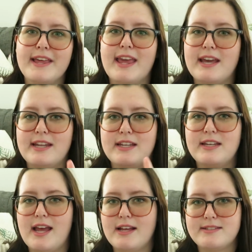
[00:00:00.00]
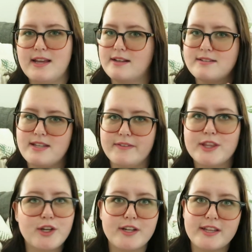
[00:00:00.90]
Canon
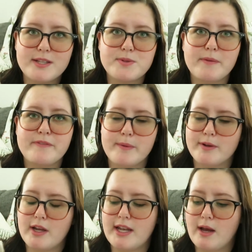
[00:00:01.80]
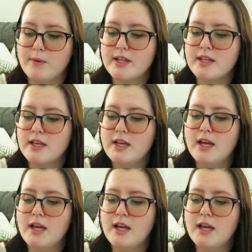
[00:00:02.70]
SX730. That's what I'm filming right now with.